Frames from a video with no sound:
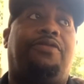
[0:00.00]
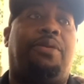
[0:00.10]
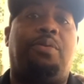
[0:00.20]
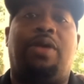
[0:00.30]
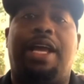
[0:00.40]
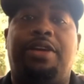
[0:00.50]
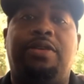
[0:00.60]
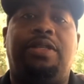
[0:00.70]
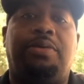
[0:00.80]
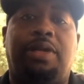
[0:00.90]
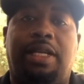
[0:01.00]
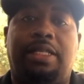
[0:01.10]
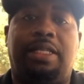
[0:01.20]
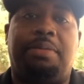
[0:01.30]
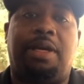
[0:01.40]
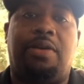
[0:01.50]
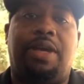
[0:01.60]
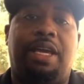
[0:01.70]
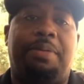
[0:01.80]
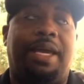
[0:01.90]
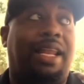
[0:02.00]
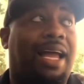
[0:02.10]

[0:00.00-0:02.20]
from when I usually would list something on eBay.